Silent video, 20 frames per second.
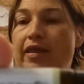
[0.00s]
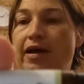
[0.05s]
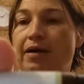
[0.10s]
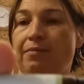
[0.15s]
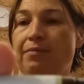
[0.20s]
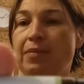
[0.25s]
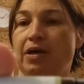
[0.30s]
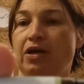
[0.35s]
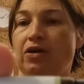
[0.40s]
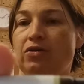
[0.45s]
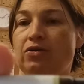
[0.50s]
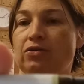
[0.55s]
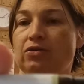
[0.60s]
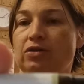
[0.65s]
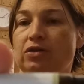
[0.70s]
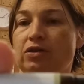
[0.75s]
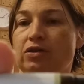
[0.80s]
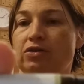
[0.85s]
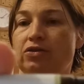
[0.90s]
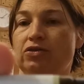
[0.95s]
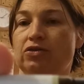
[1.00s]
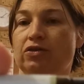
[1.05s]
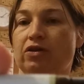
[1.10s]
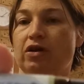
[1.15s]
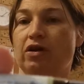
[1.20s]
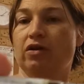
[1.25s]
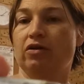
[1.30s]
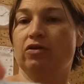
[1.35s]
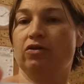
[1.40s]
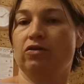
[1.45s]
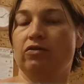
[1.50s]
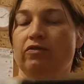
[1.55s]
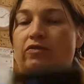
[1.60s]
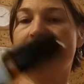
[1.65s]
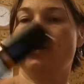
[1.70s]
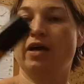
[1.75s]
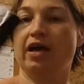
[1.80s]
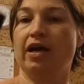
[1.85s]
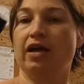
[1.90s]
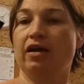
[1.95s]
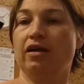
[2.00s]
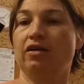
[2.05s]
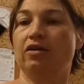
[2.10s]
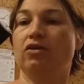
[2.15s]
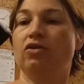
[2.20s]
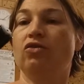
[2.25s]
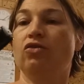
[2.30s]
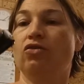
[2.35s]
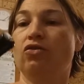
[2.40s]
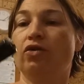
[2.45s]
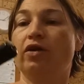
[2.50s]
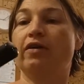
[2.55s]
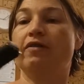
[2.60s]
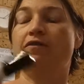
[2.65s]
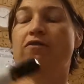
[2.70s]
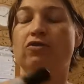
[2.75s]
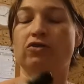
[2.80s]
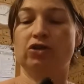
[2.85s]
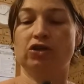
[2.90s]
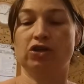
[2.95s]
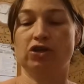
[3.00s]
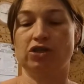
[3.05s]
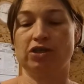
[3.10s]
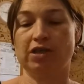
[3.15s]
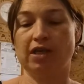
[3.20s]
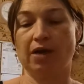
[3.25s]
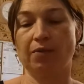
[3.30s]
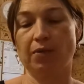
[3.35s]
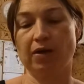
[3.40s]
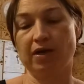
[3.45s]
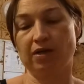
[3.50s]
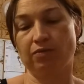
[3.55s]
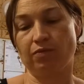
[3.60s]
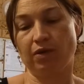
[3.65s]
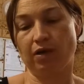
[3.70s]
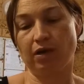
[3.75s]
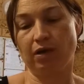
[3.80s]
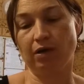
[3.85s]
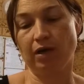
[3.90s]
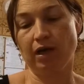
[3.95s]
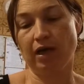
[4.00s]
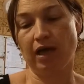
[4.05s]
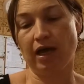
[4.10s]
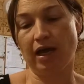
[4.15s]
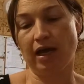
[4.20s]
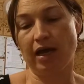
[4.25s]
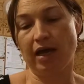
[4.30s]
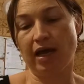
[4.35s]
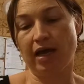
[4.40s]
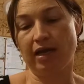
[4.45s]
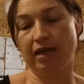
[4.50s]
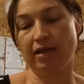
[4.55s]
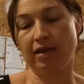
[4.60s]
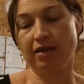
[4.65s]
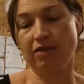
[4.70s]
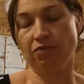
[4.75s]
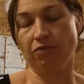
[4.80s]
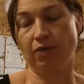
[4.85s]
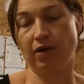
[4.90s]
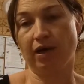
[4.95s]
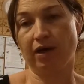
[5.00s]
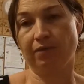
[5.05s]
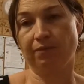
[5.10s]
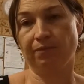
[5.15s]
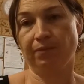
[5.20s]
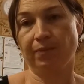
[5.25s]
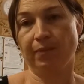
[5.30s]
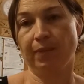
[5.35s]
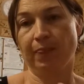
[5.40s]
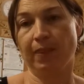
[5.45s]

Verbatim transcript: that'd be good to try. Look, but looking forward to using that one as well. And this one,